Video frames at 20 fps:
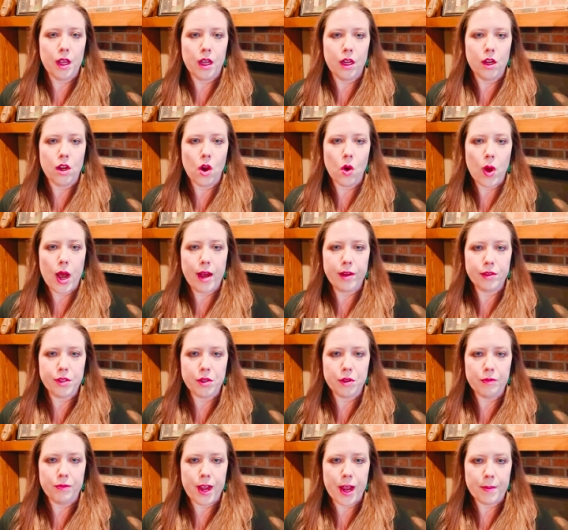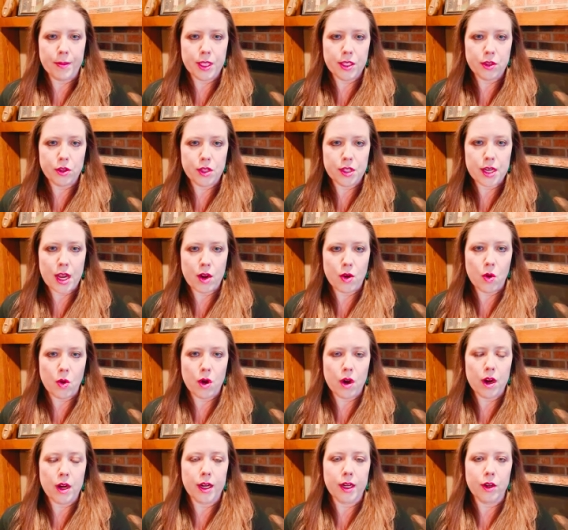Go out to
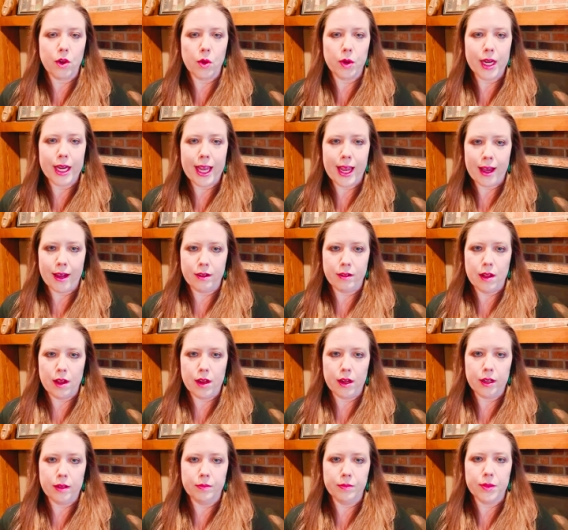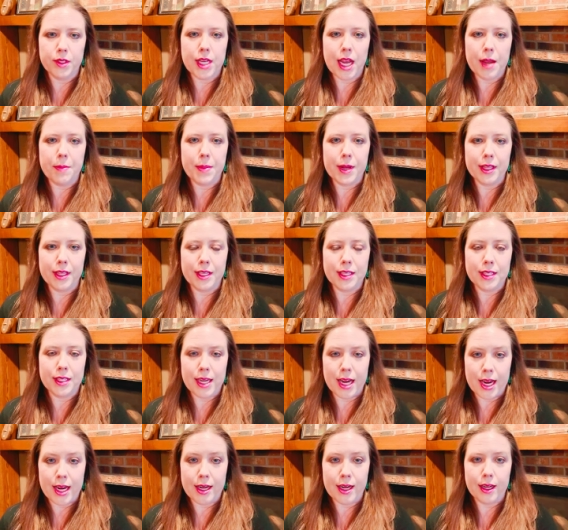familysearch.org and go to catalog. Type in the
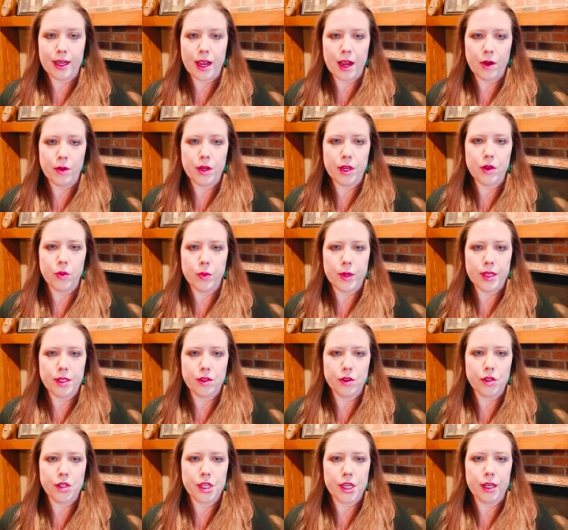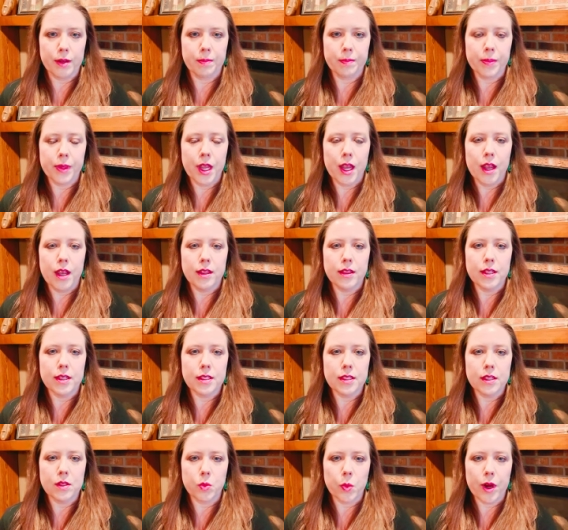state and county you're researching.
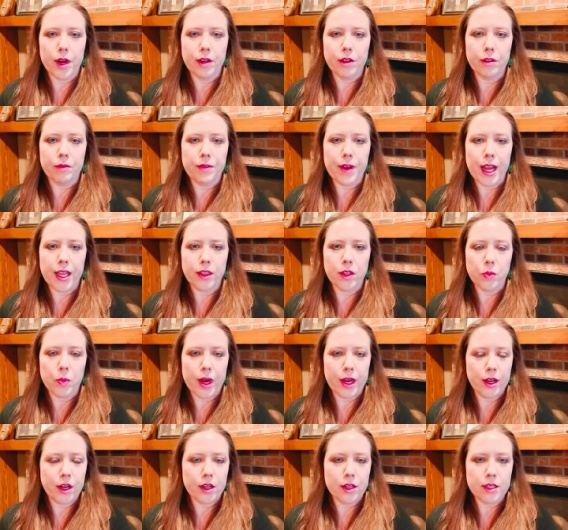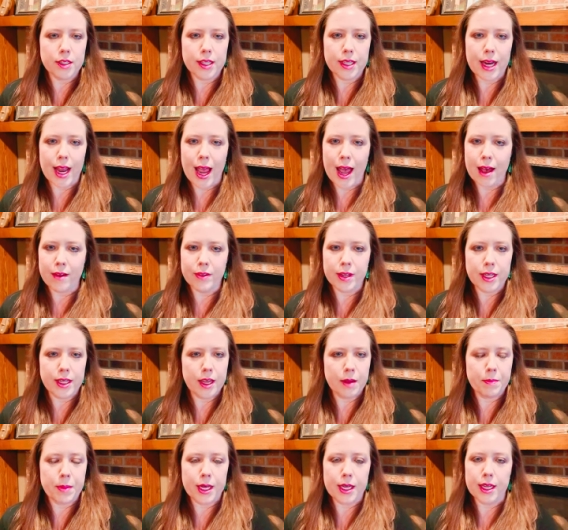This is where you'll find the records that haven't
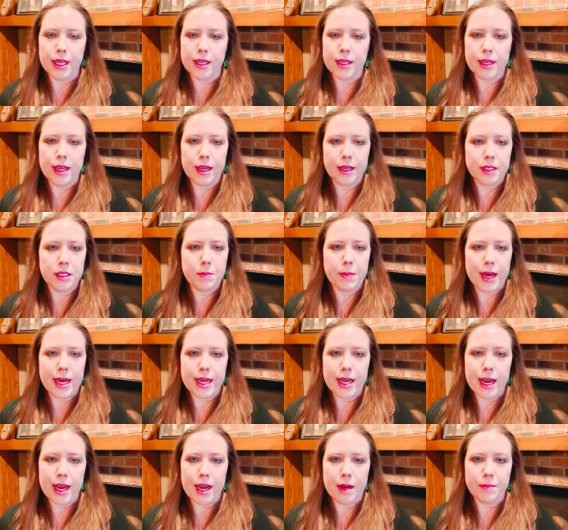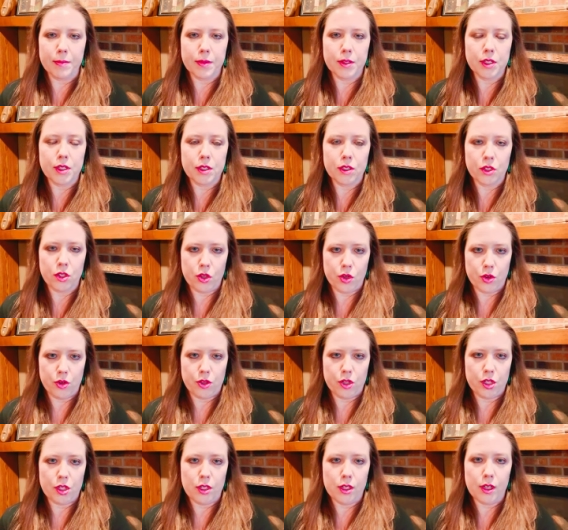yet been indexed by name to
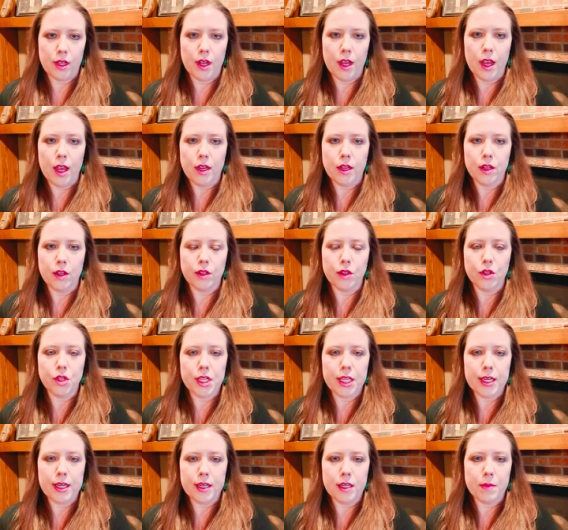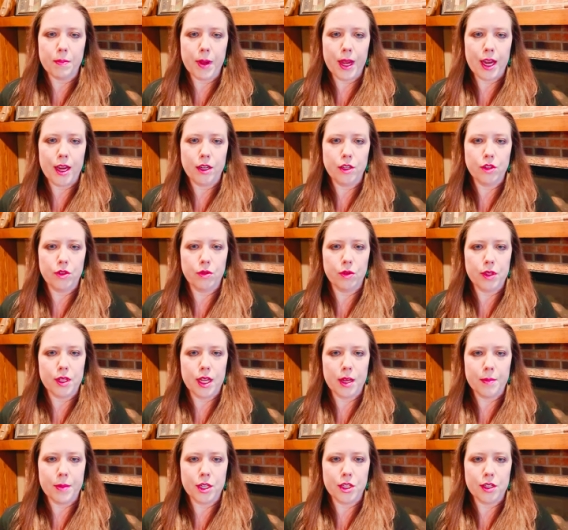search. You'll usually need to page through the
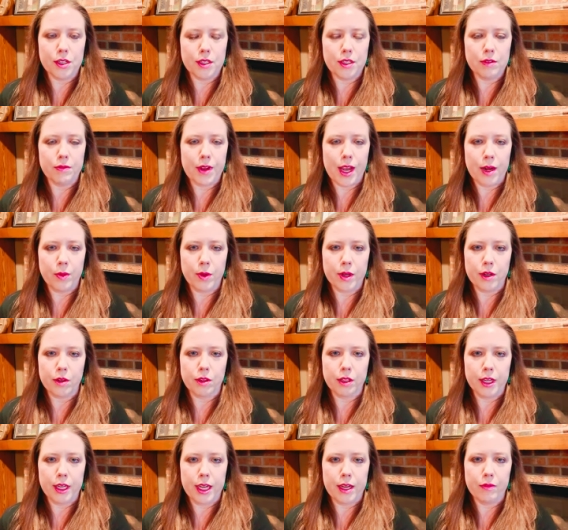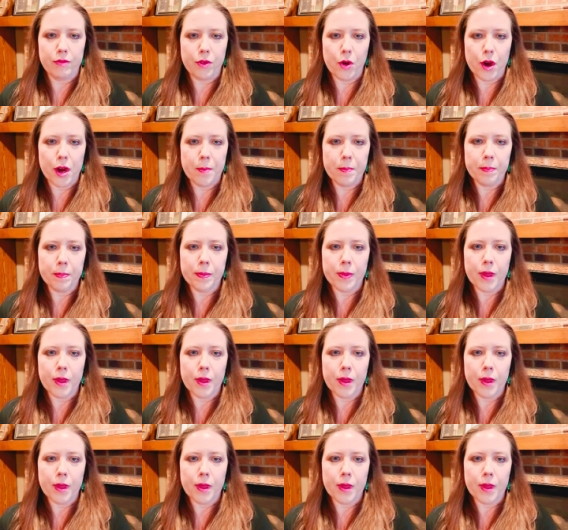images to find what you're looking for,